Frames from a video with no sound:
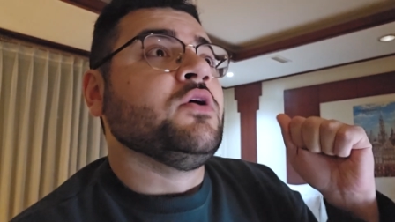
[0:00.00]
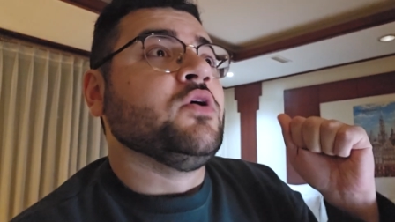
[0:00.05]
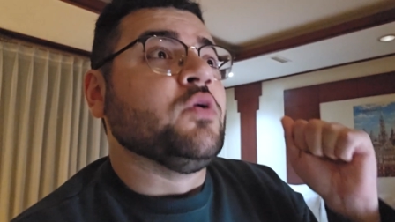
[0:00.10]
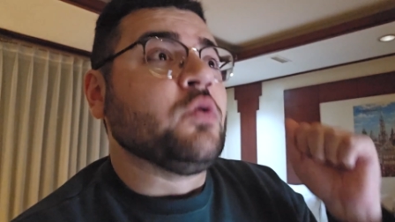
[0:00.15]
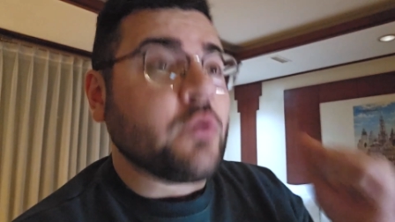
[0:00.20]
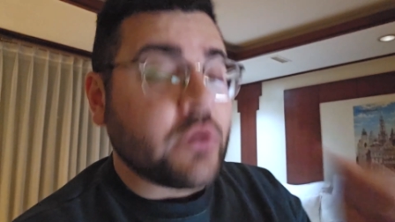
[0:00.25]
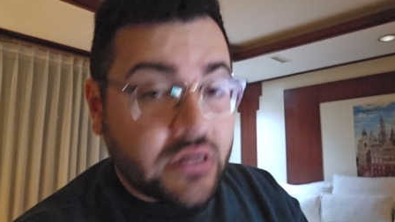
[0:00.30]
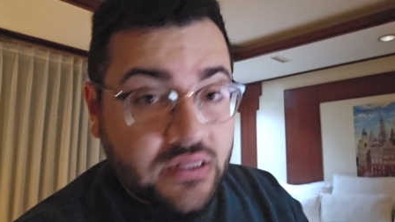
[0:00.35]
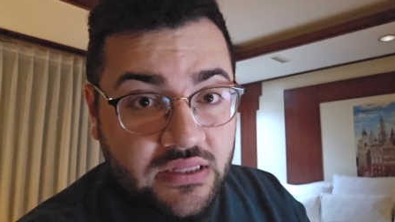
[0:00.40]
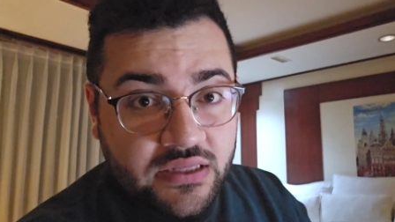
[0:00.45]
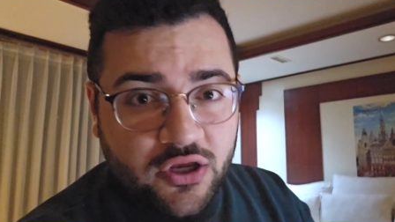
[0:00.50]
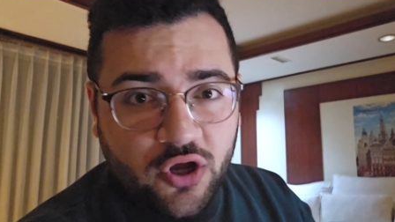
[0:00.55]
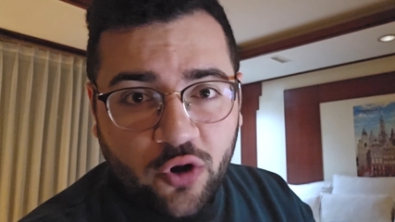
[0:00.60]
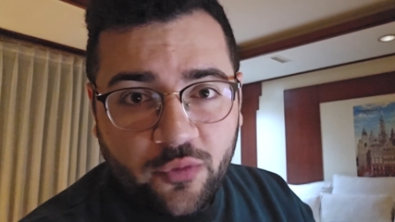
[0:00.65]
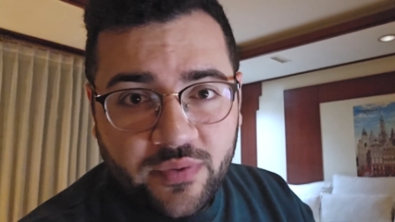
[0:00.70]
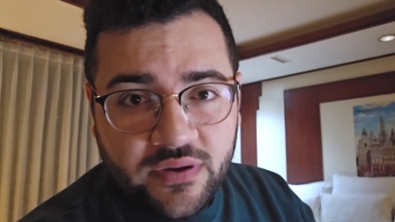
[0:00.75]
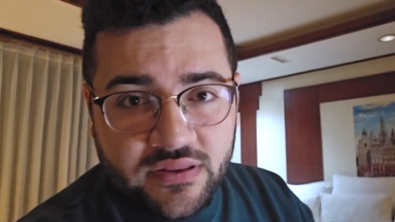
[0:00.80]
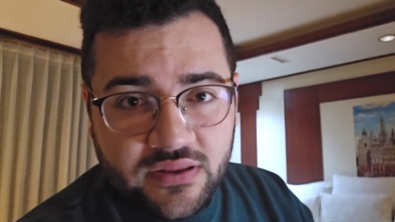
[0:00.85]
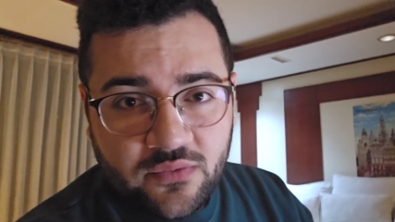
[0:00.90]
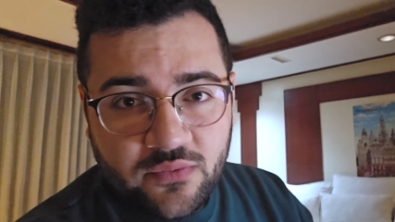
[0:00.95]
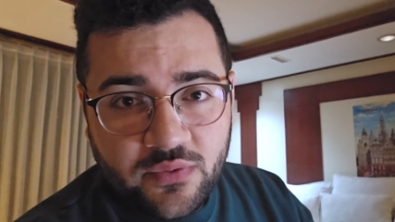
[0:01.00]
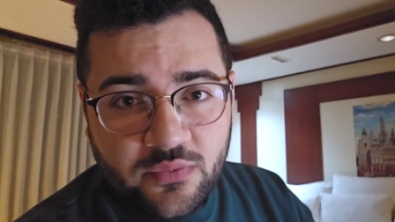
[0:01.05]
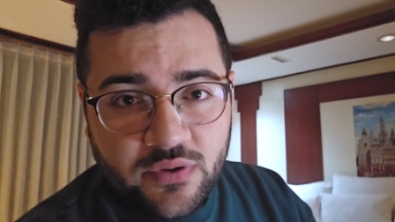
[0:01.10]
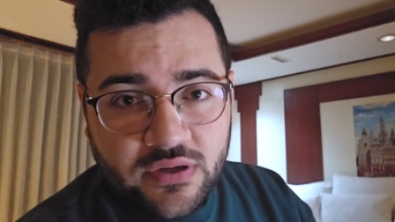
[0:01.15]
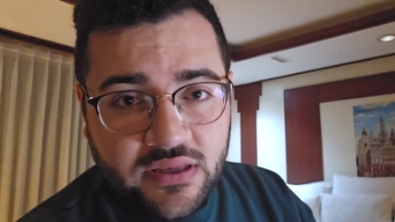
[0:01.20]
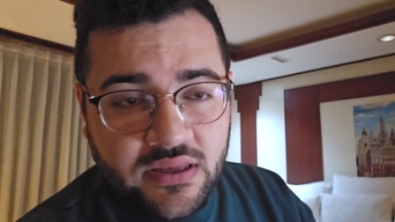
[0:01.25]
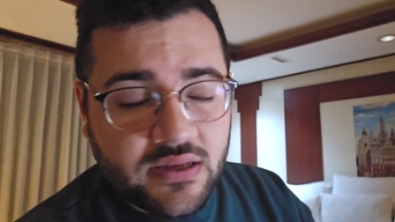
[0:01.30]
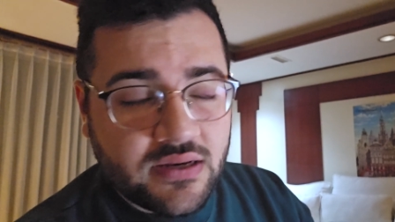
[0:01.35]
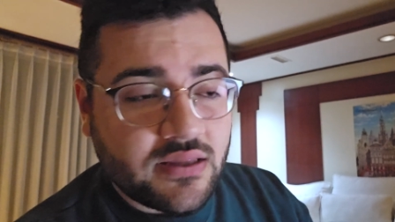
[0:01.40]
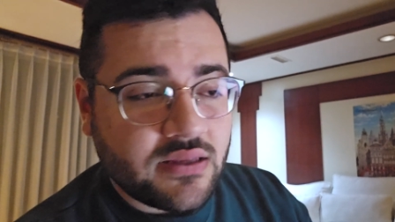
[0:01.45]
really hoping that we would
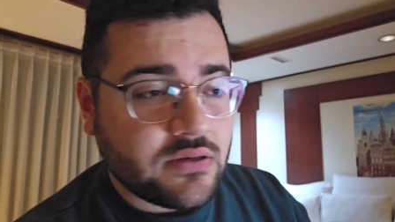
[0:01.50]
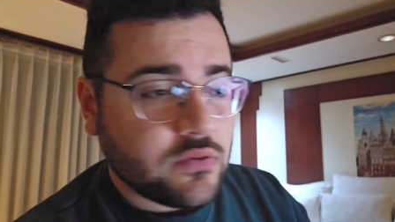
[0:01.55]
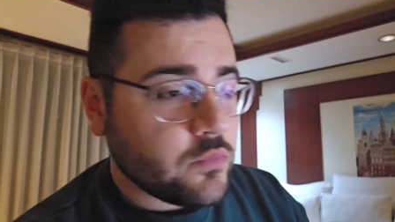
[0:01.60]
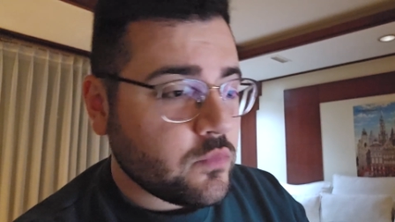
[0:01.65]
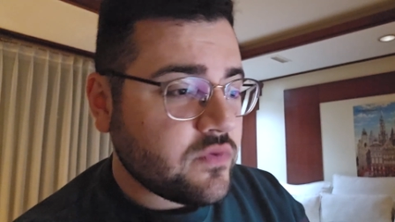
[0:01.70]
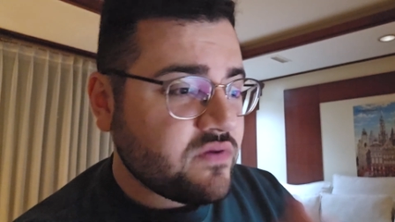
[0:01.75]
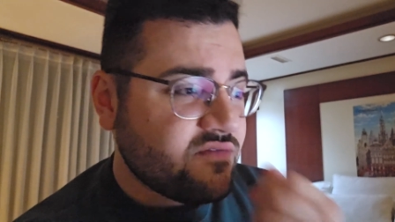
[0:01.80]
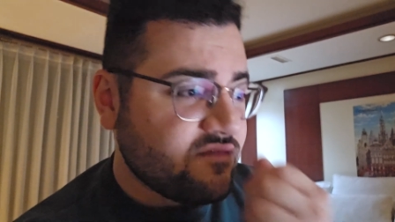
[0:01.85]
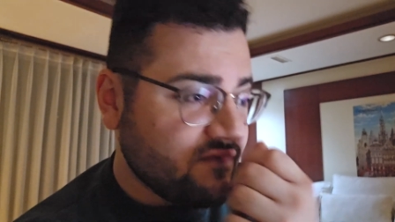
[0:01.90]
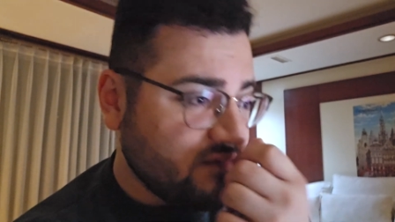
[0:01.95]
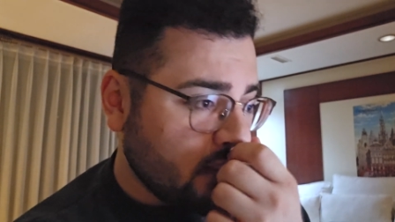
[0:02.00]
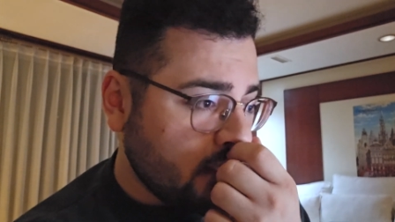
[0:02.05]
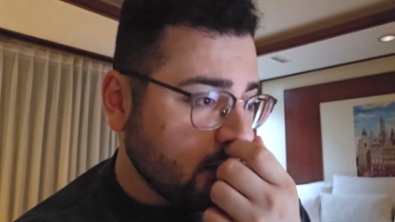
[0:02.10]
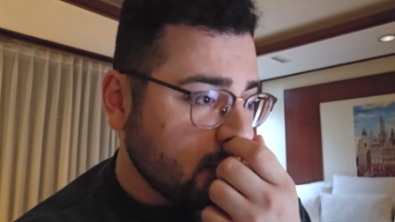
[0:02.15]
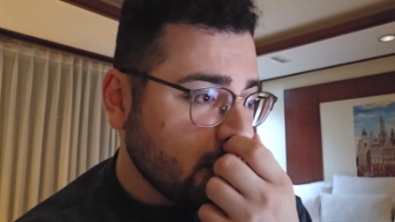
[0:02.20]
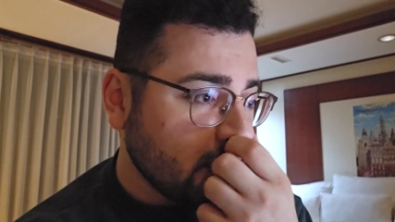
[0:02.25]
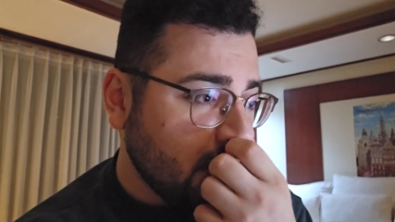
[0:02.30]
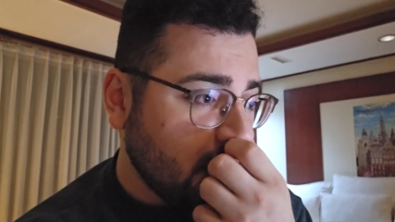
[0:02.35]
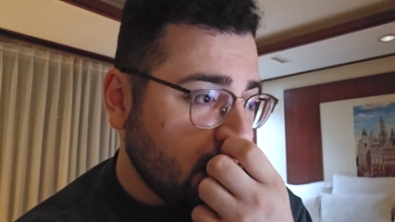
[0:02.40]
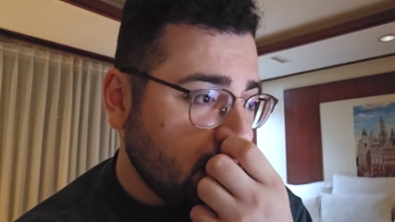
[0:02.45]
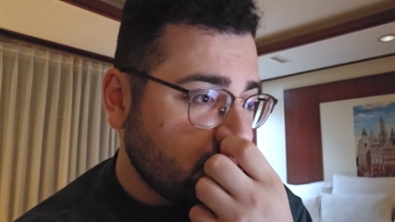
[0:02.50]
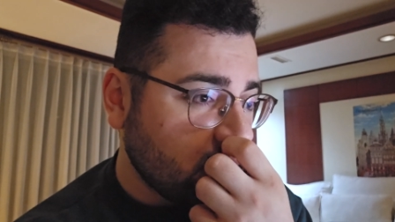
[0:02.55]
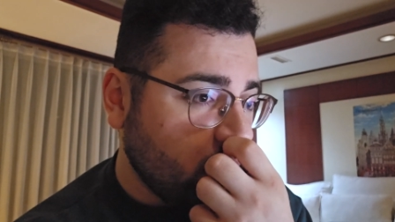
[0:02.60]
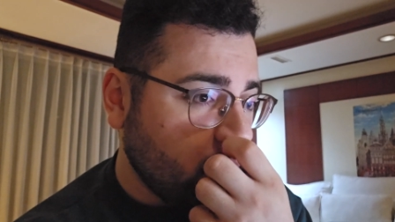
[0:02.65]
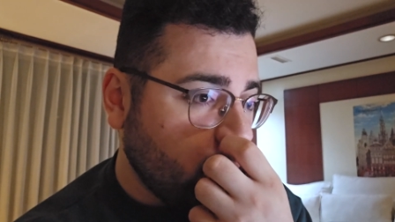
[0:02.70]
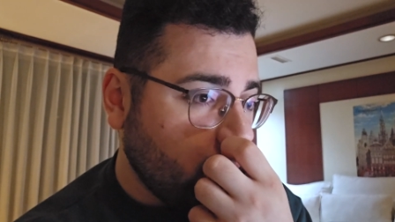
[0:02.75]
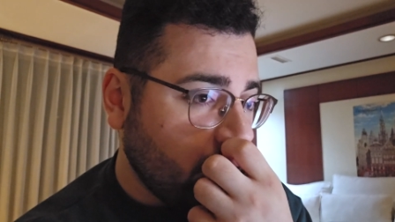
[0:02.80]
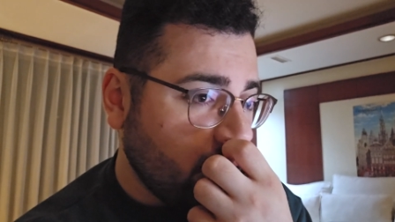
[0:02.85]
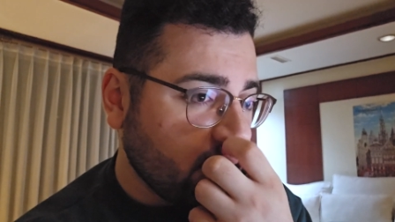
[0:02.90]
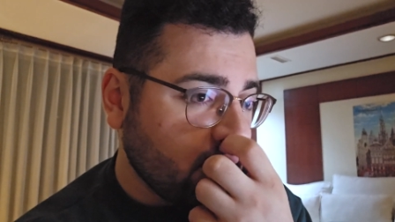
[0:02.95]
get it, and we finally got the
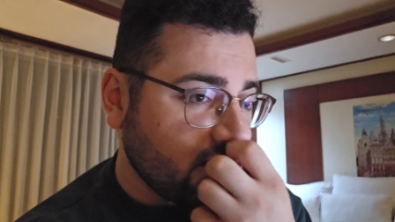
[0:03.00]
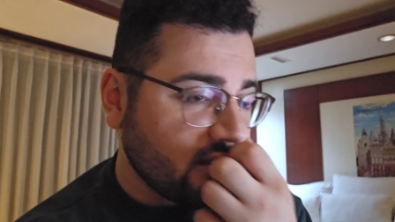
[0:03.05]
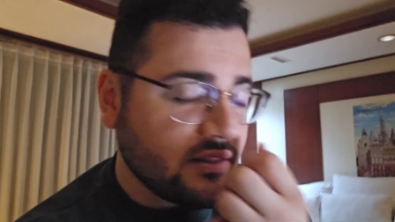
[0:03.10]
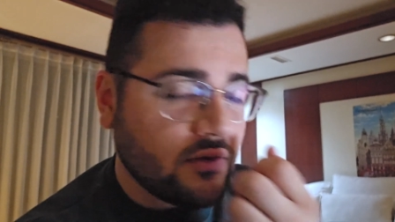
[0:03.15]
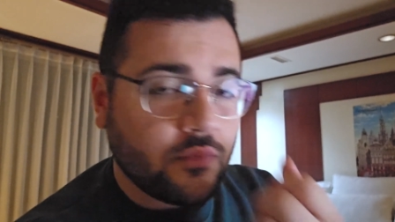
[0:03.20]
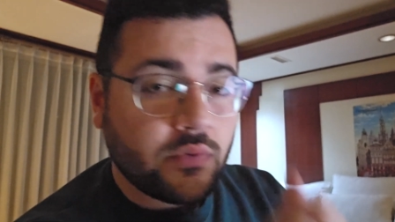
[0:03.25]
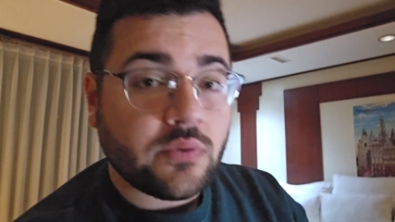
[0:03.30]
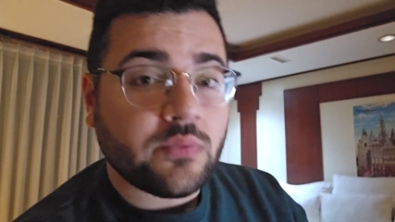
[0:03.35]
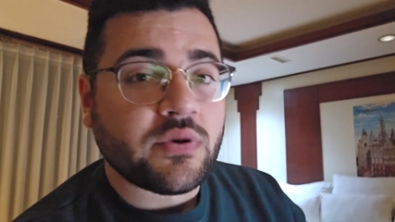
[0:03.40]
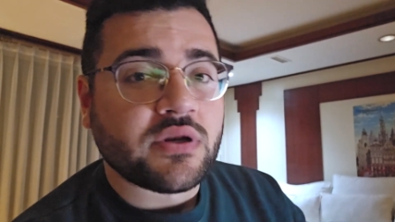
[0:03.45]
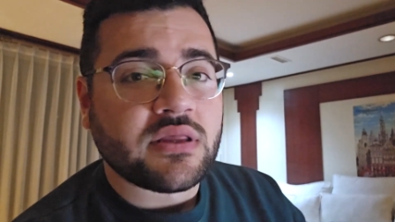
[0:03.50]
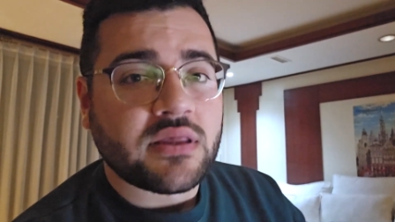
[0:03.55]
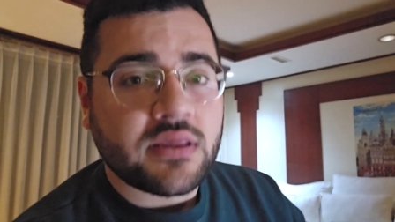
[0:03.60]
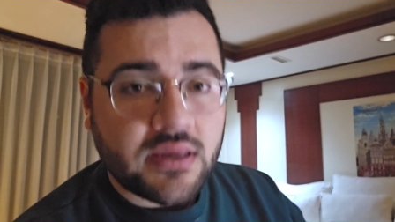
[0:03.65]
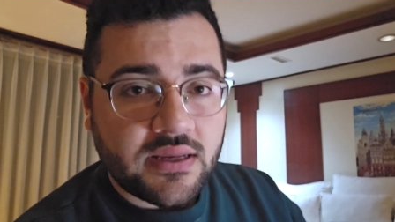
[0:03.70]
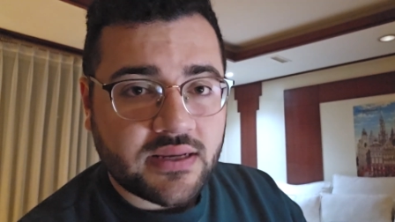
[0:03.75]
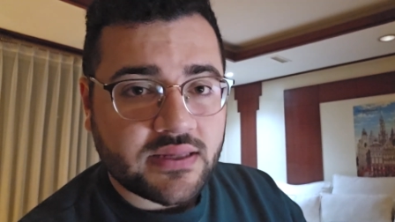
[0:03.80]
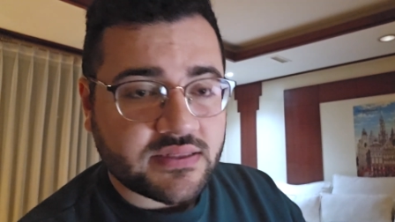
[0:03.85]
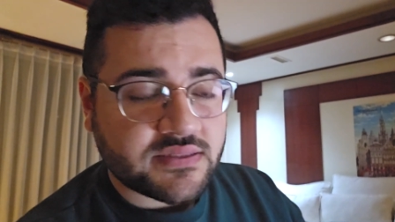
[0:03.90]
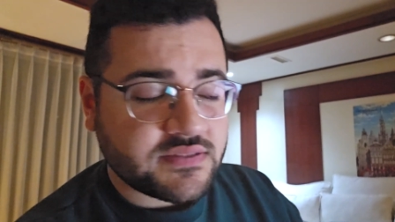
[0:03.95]
word that we would get it.